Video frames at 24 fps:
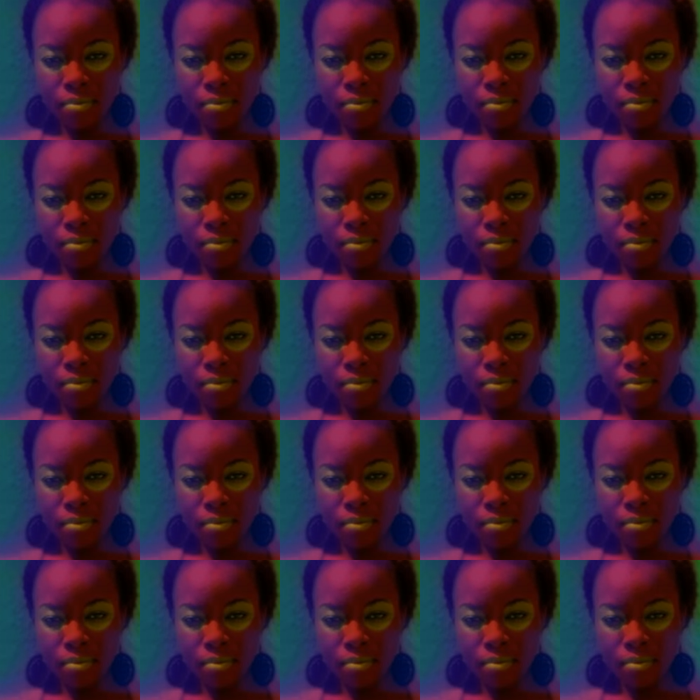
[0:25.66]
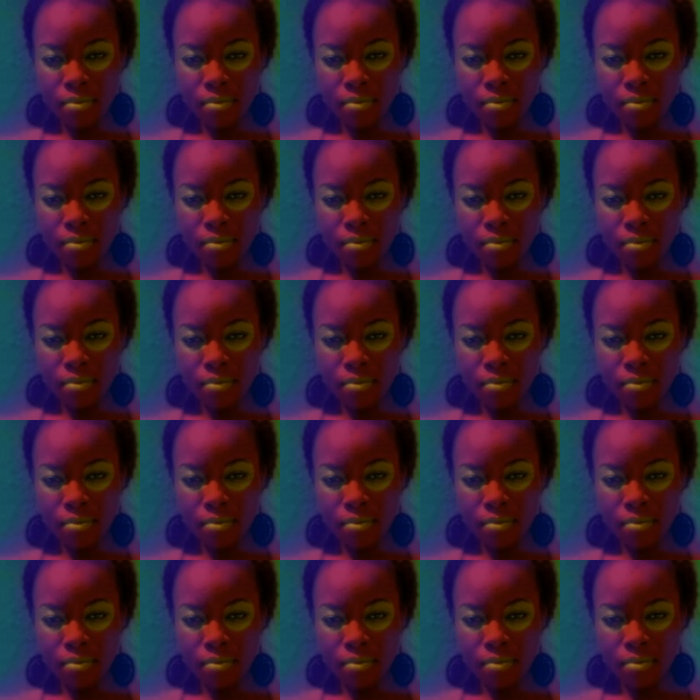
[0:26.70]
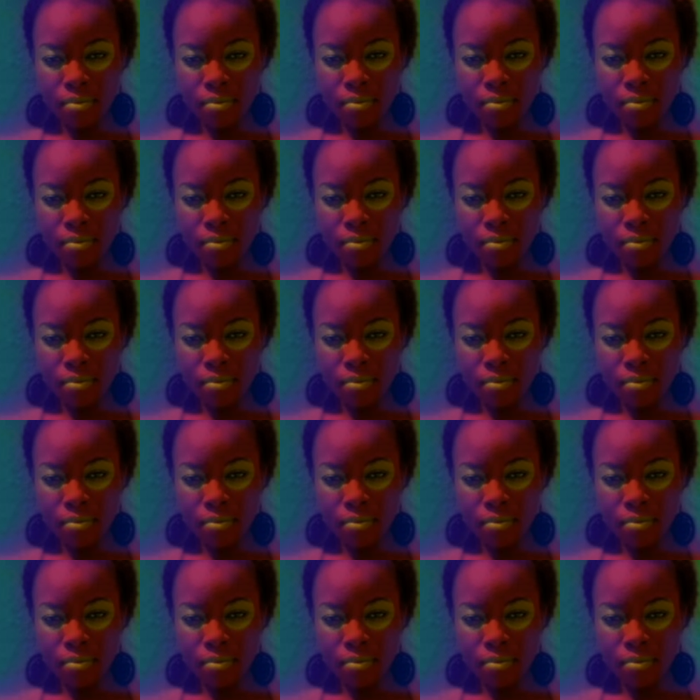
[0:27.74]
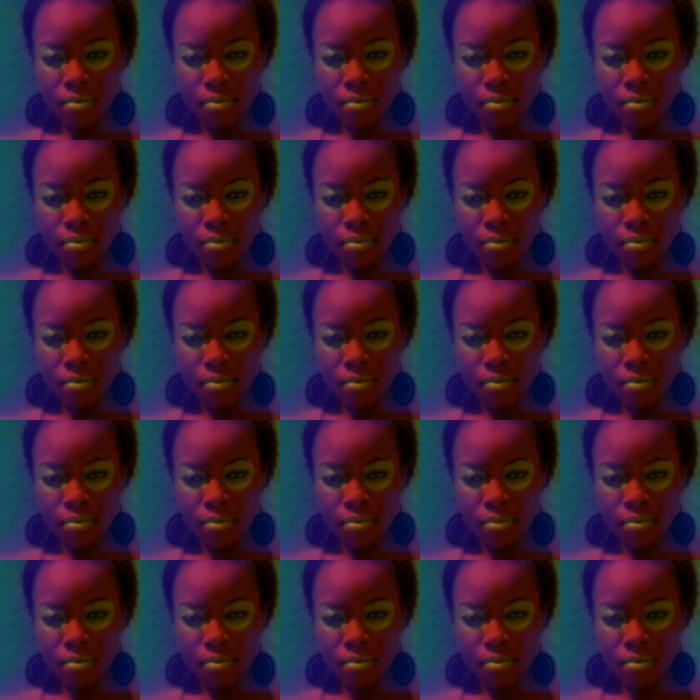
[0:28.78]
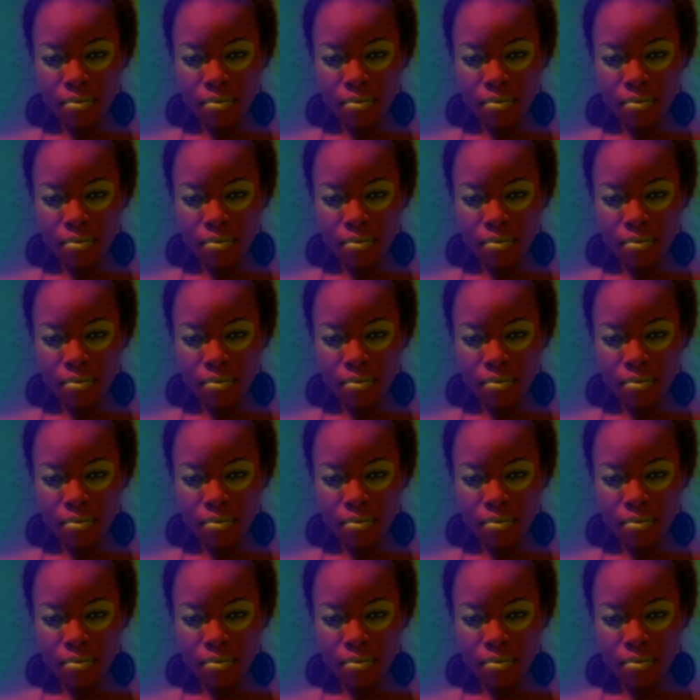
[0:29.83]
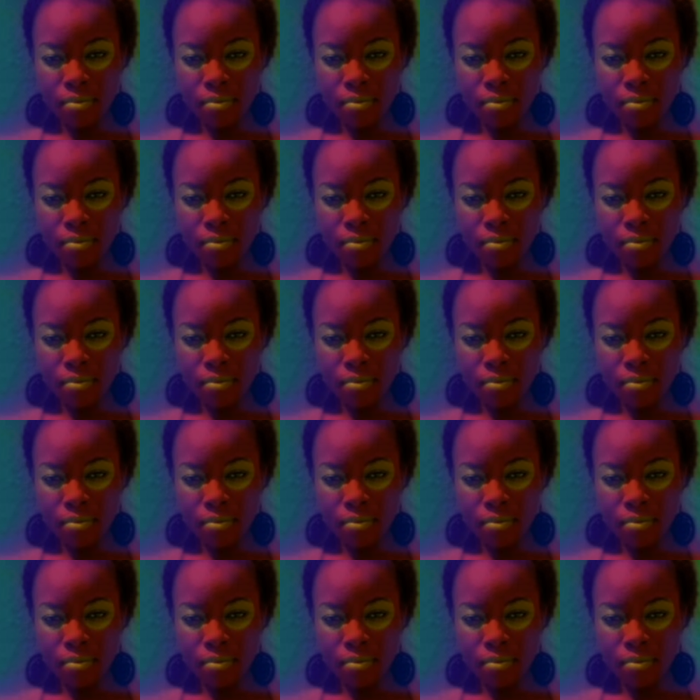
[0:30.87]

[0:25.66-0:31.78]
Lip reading: The face doesn't move, so there is nothing to read.